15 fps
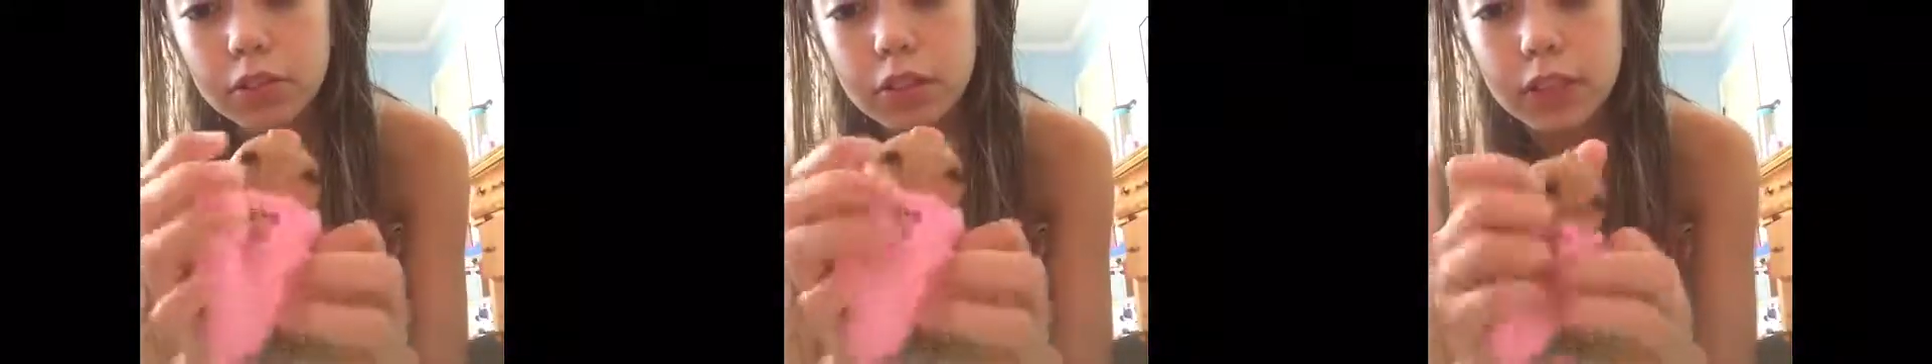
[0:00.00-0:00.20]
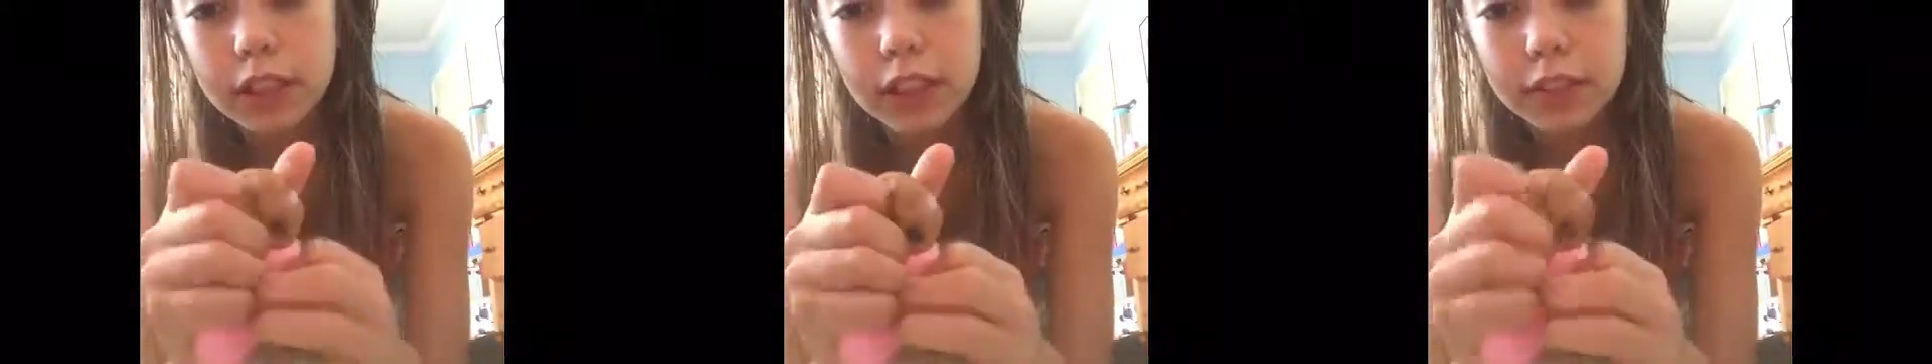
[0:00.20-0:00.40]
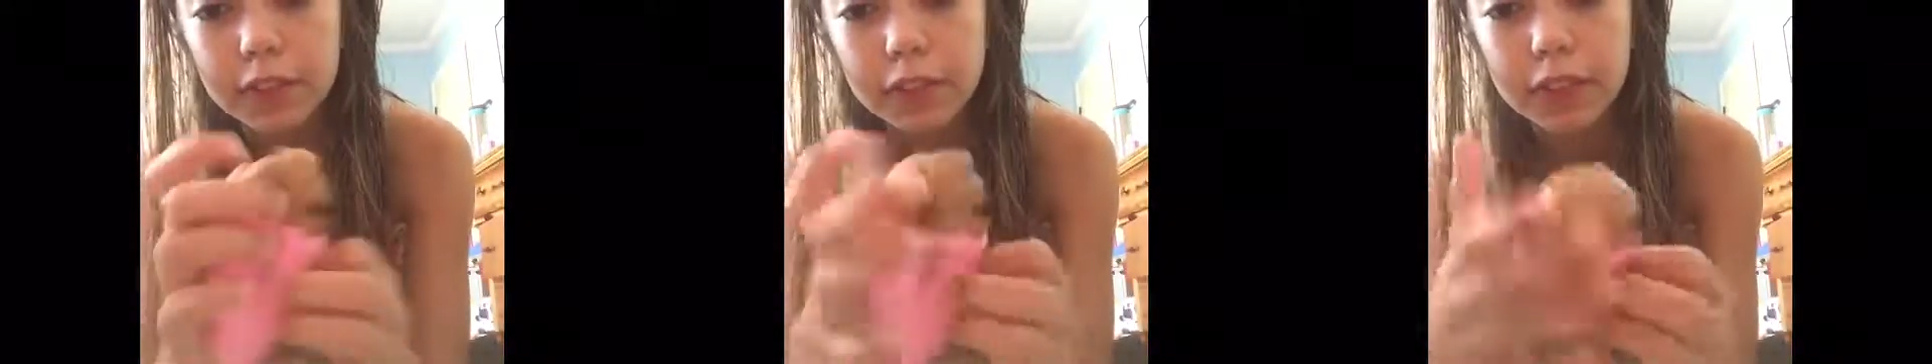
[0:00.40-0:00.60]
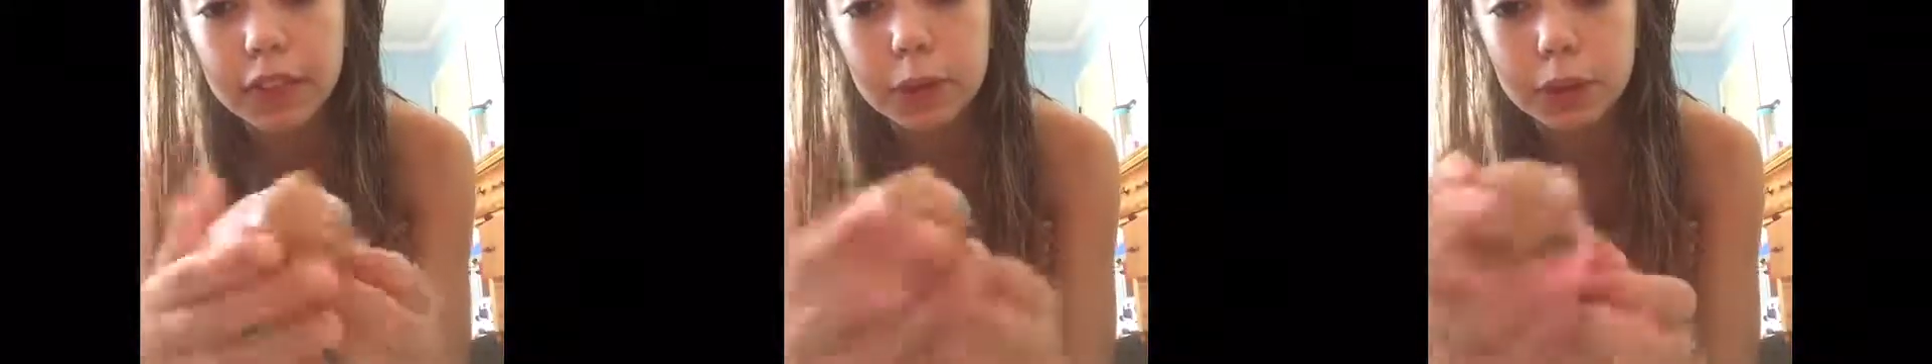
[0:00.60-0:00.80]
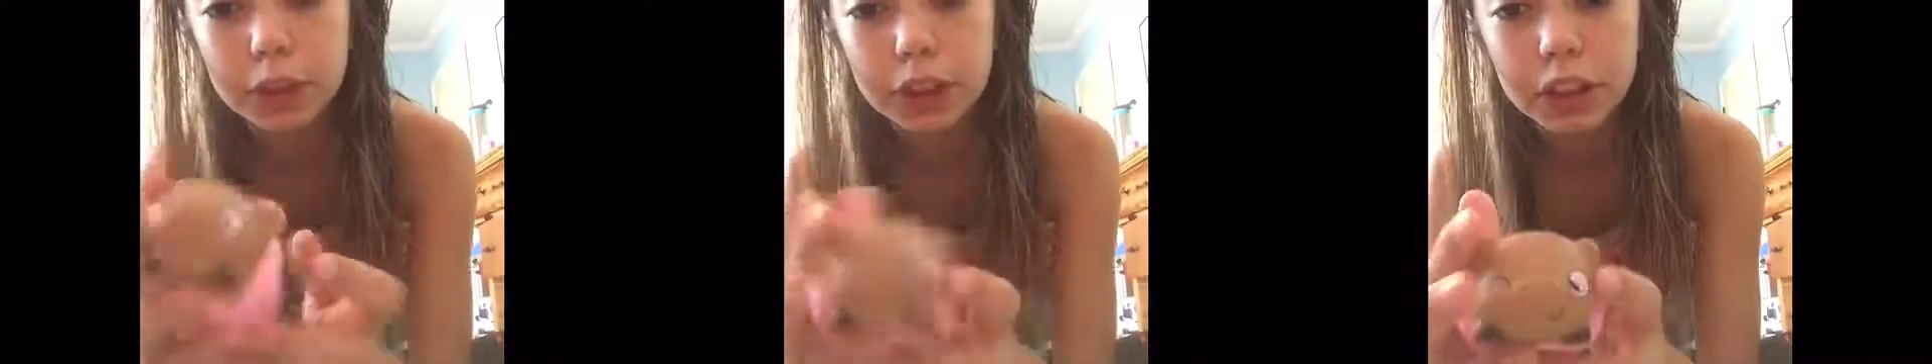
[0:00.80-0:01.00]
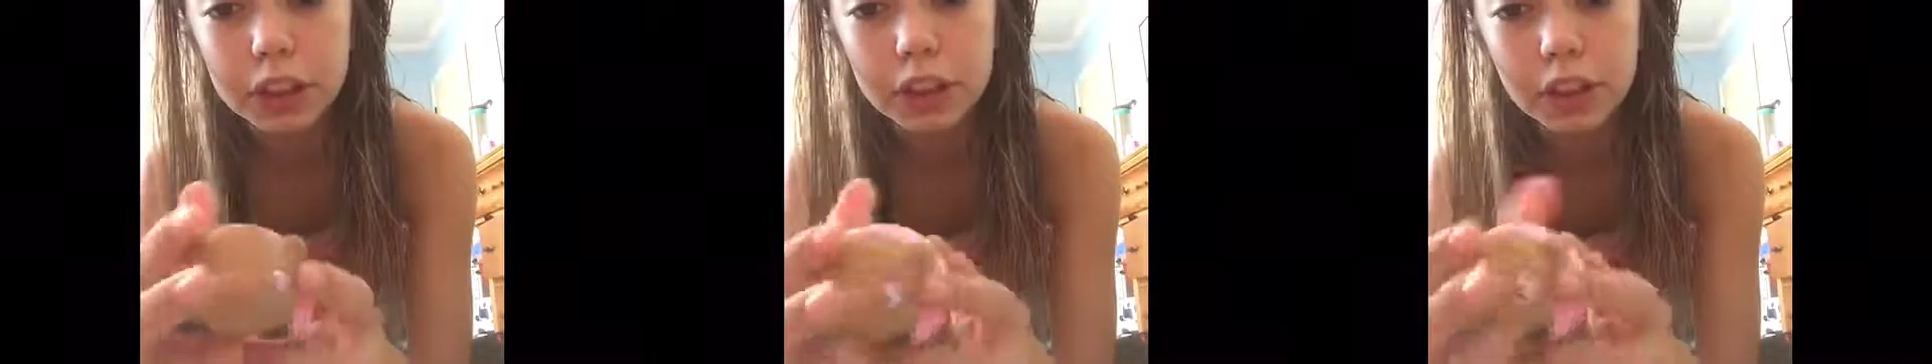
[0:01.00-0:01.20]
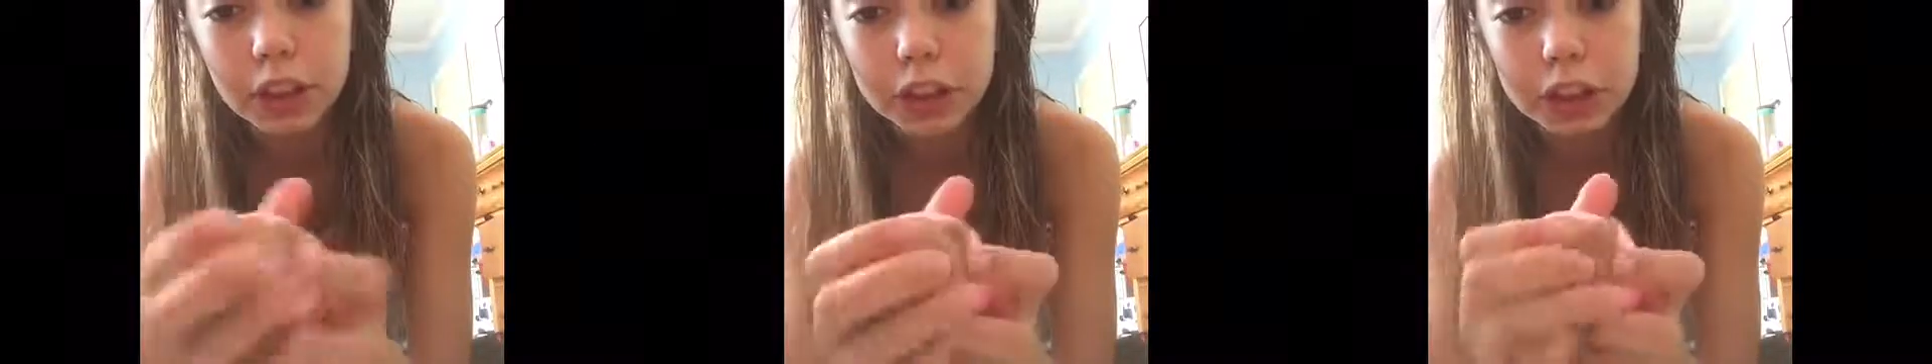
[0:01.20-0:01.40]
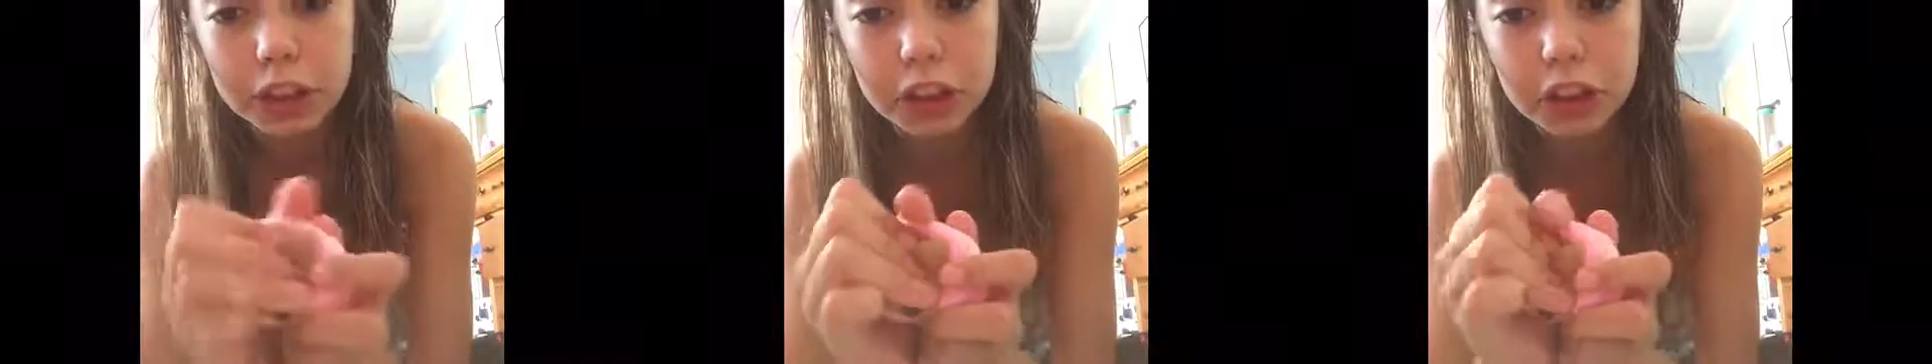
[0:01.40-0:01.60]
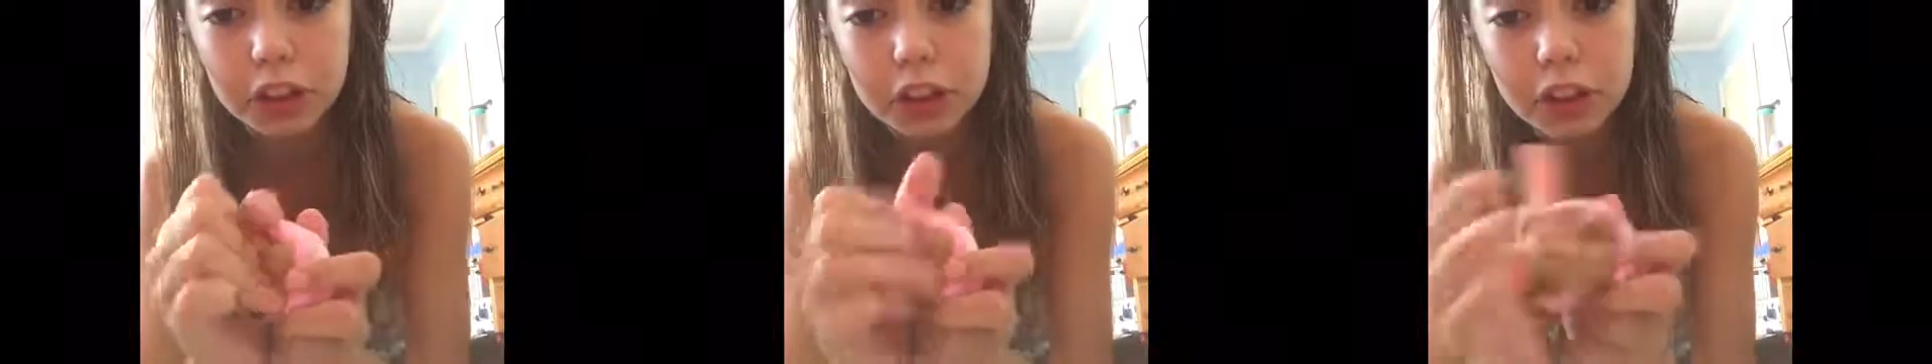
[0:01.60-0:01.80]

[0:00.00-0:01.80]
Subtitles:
stiff squish-delish